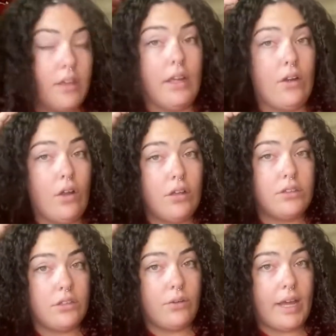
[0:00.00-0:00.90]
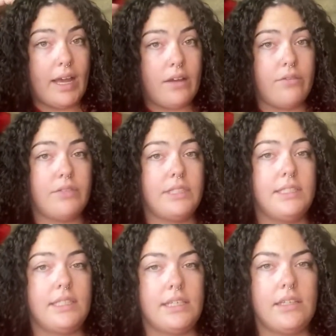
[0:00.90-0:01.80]
It'll also have
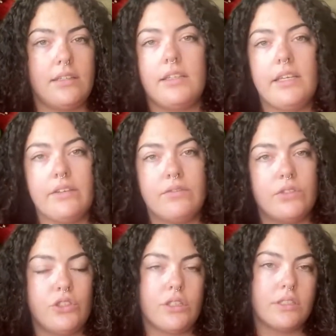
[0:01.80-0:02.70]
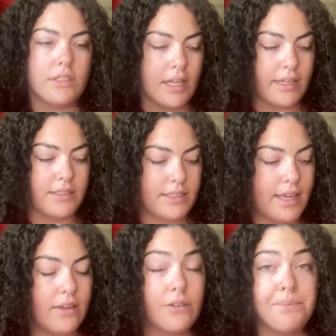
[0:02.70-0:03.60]
sticky leaves just like
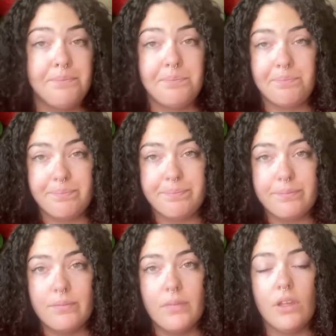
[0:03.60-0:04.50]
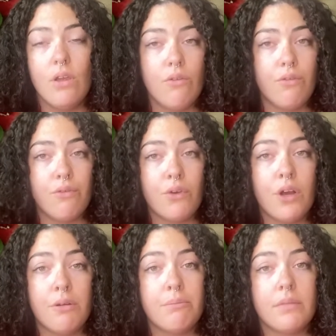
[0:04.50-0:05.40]
scale
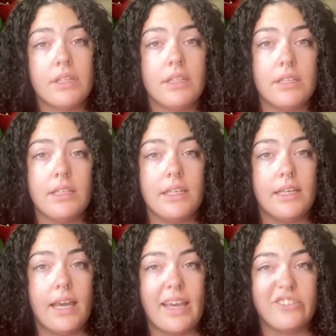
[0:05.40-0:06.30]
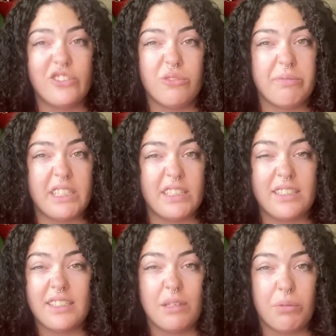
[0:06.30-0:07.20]
from the excrement
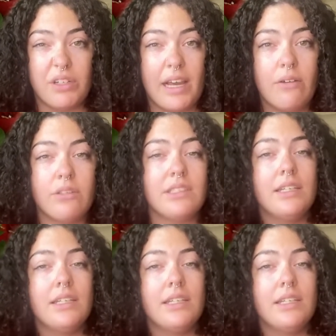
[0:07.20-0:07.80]
that they put out.